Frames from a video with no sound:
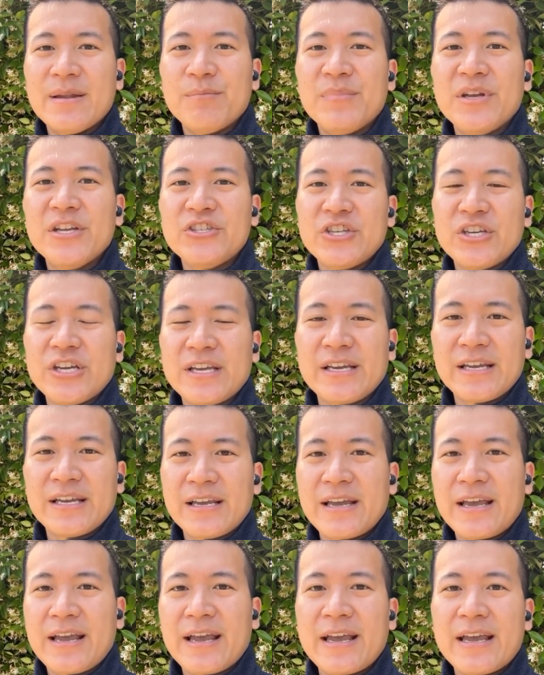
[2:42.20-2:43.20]
and
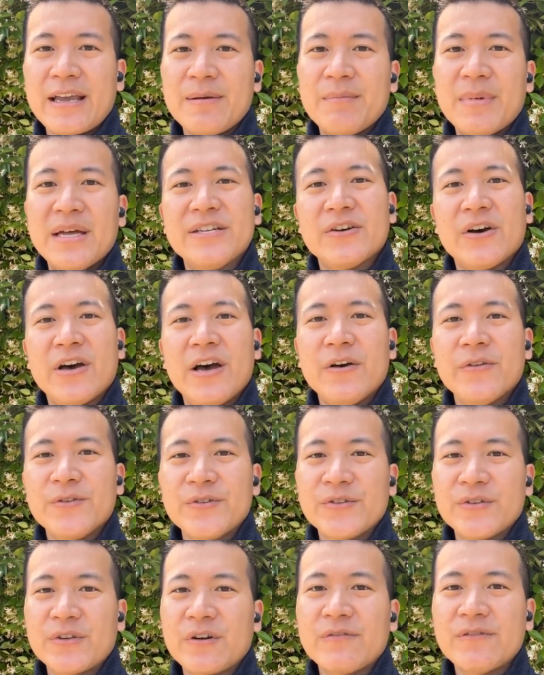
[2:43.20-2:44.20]
pitching a mental
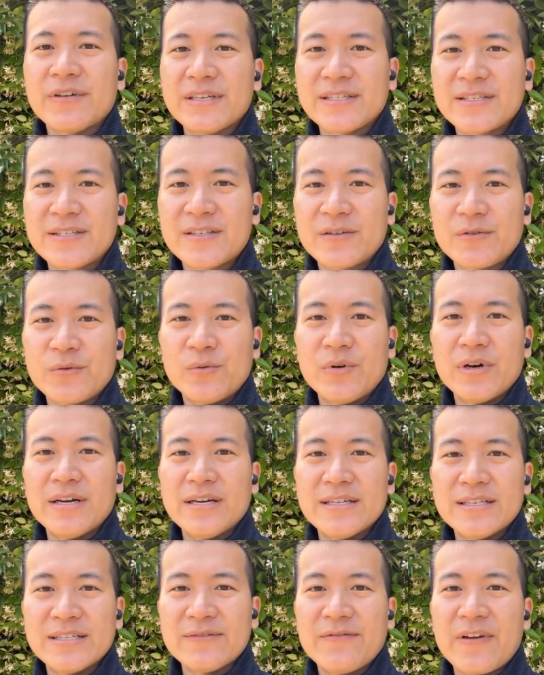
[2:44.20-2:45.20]
health service
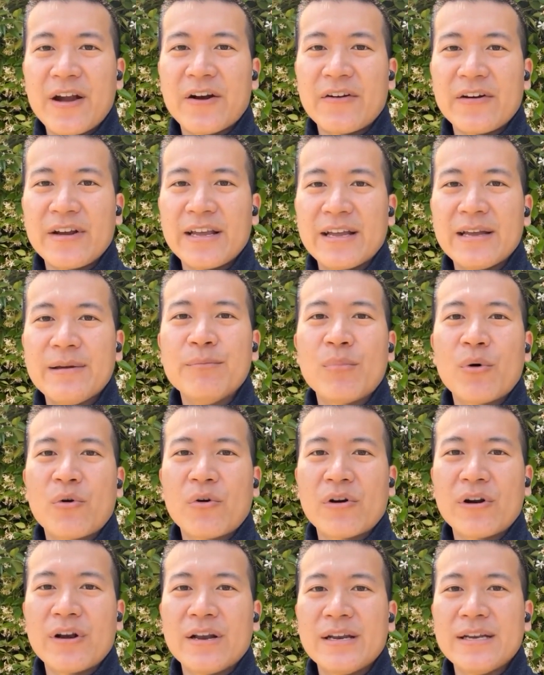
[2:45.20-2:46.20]
was very
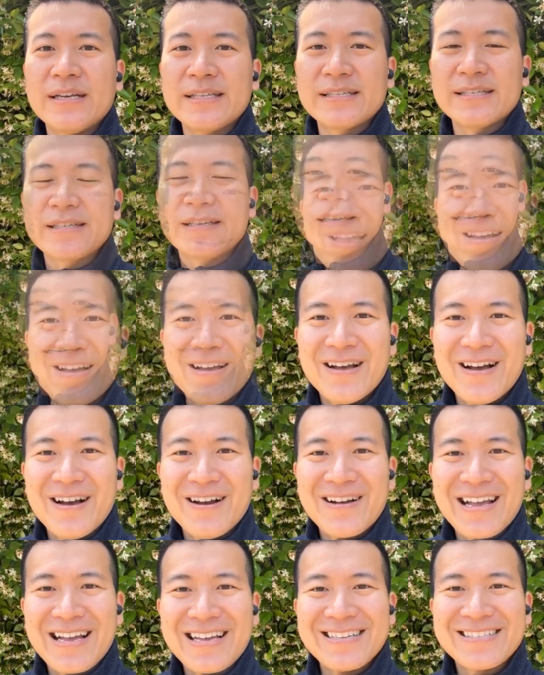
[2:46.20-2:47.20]
important.
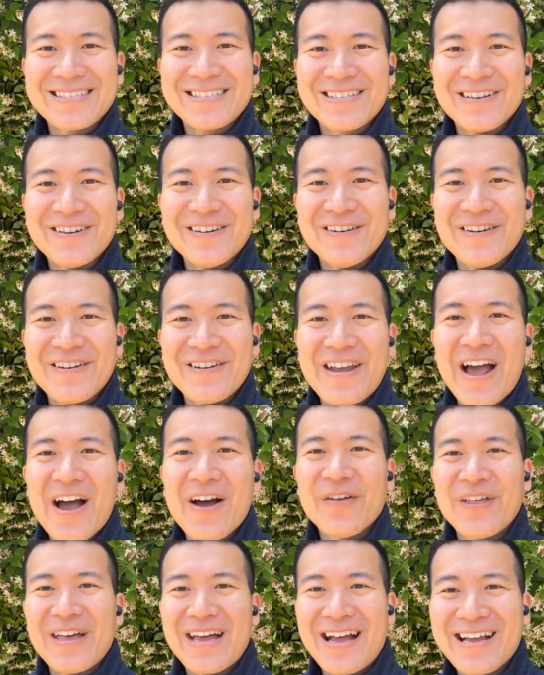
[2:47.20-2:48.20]
Okay, so
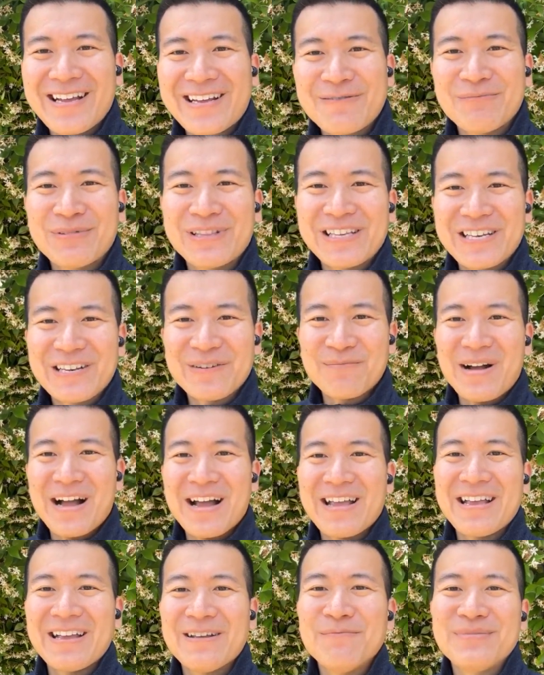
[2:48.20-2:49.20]
now that I
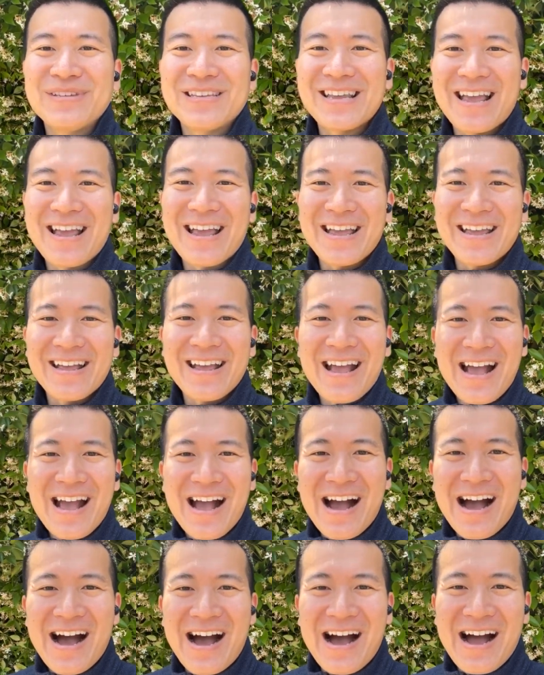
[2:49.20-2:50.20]
completed my MBA,
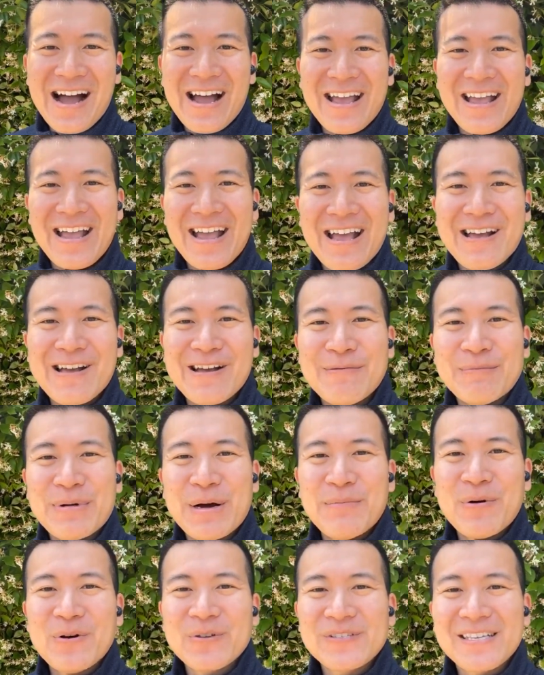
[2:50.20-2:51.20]
I
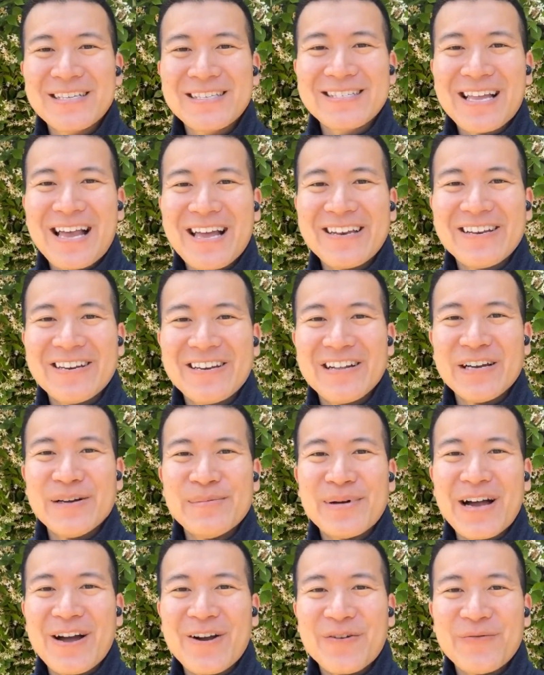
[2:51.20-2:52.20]
am most
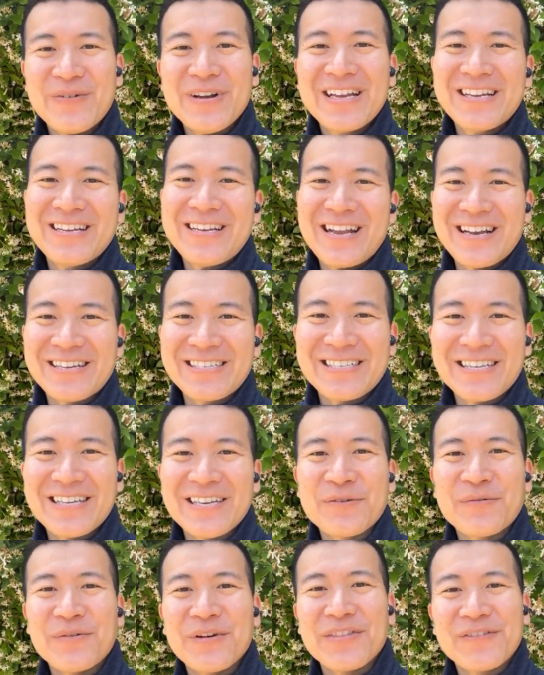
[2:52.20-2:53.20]
excited about
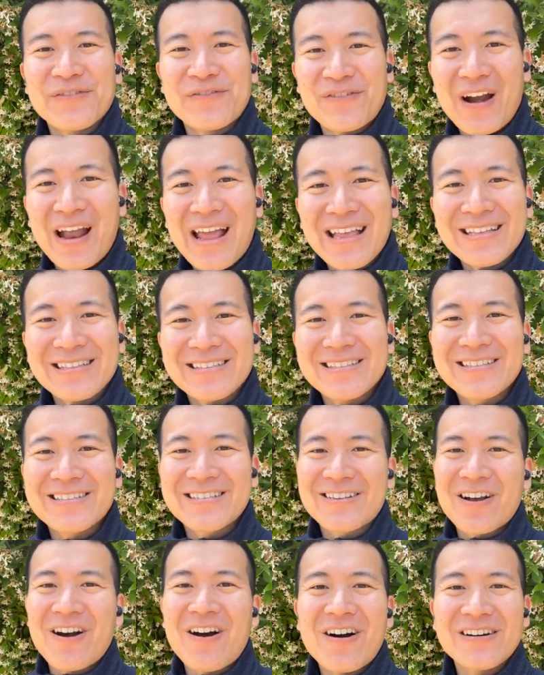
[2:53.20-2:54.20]
reconnecting with
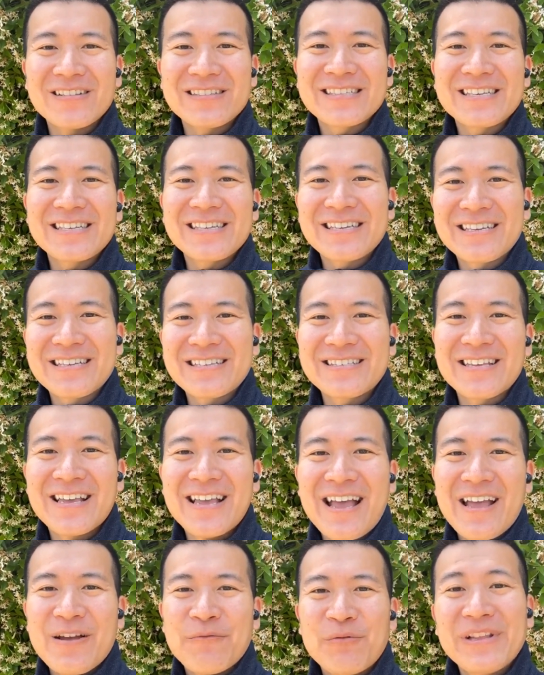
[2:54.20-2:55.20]
friends,
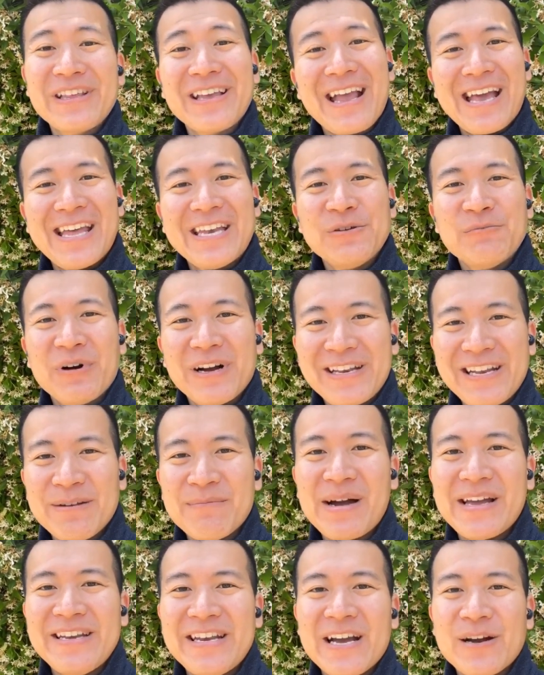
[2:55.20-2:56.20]
colleagues, really
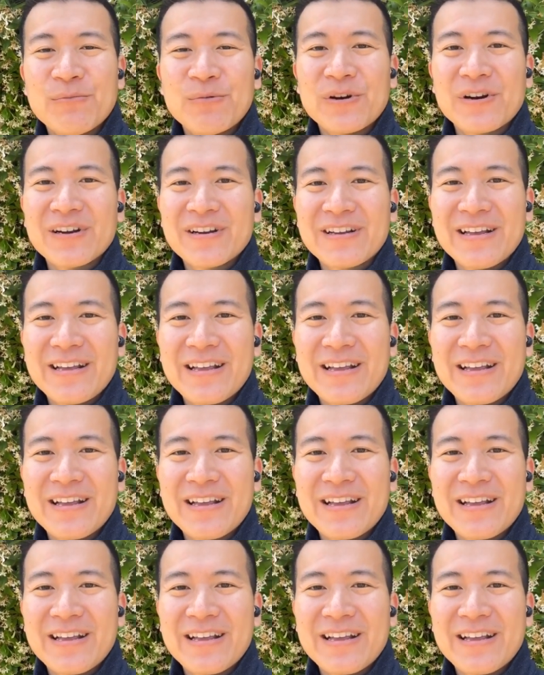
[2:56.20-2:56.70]
anyone in my network,